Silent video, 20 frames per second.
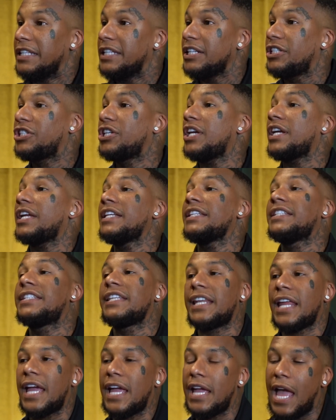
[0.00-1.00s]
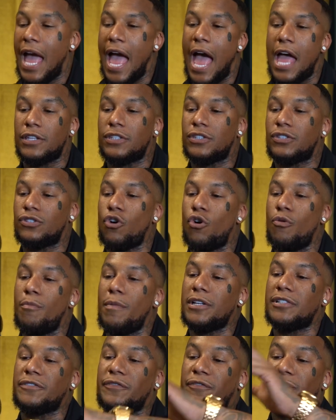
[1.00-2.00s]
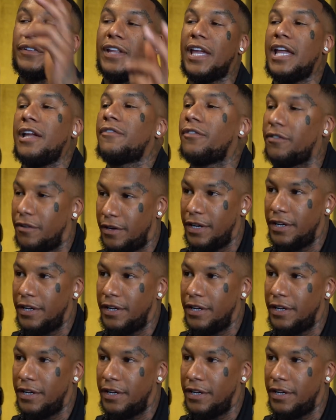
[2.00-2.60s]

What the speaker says: The chicken today had so much flavor in